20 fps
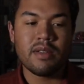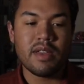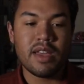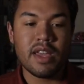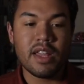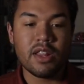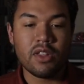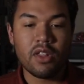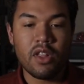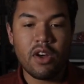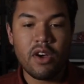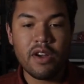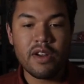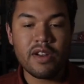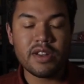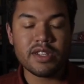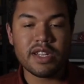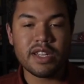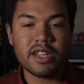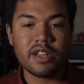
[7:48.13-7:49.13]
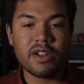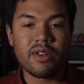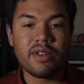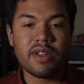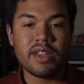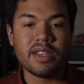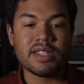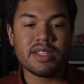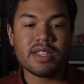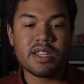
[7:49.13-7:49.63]
enlarge and
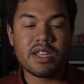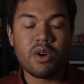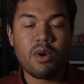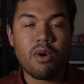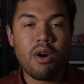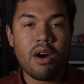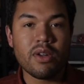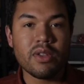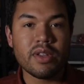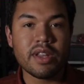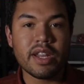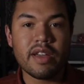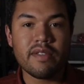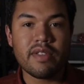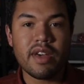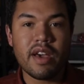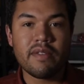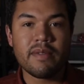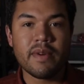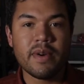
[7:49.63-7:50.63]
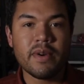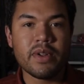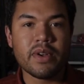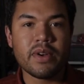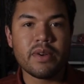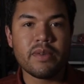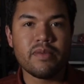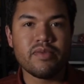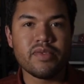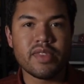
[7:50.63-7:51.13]
increase the quality of that
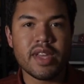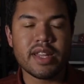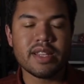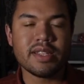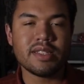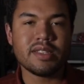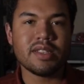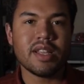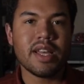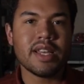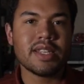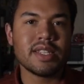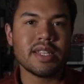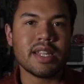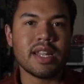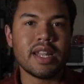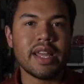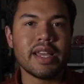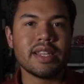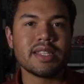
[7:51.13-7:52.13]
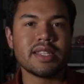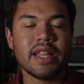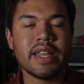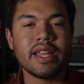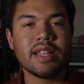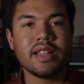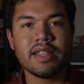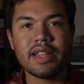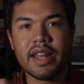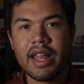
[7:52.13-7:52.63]
photo, that is less and less
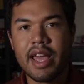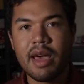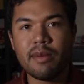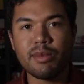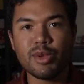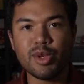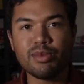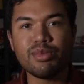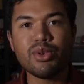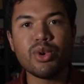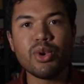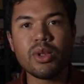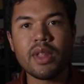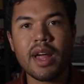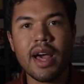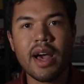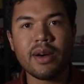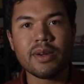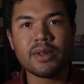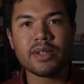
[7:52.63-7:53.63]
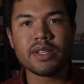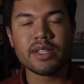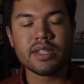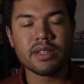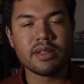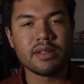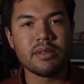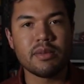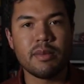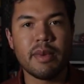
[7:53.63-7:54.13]
likely that I am to pull out
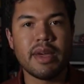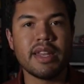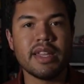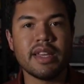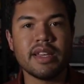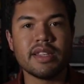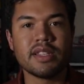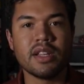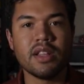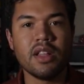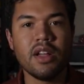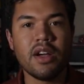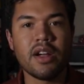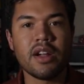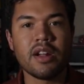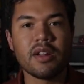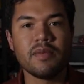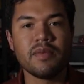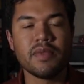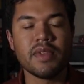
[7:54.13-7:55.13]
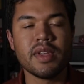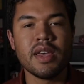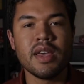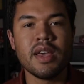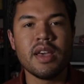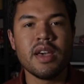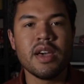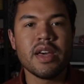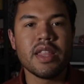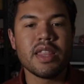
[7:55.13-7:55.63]
my DSLR.
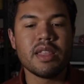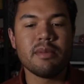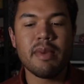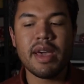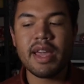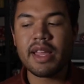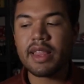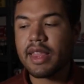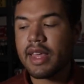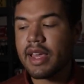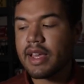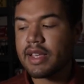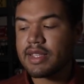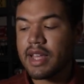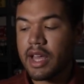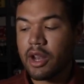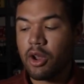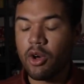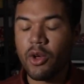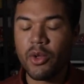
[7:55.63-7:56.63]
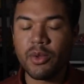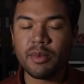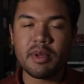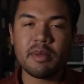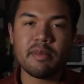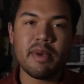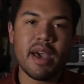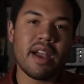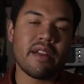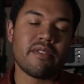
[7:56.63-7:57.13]
The main things that hold me
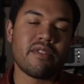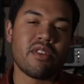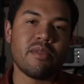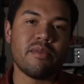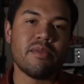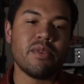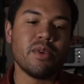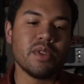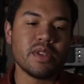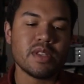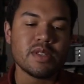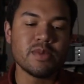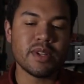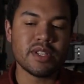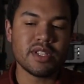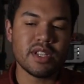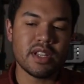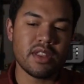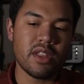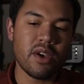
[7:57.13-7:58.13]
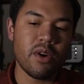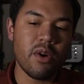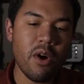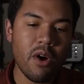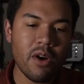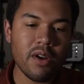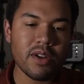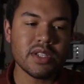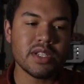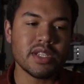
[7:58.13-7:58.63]
back from fully switching though
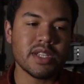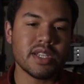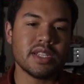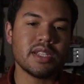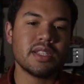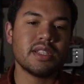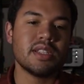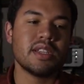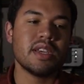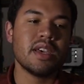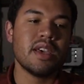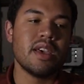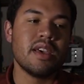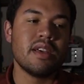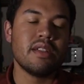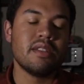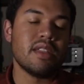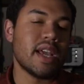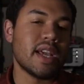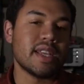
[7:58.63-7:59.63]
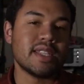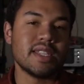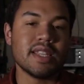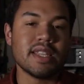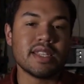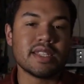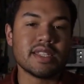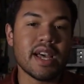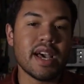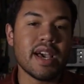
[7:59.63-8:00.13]
are just, like I said,
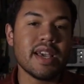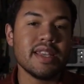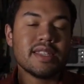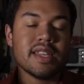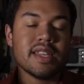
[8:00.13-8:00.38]
the size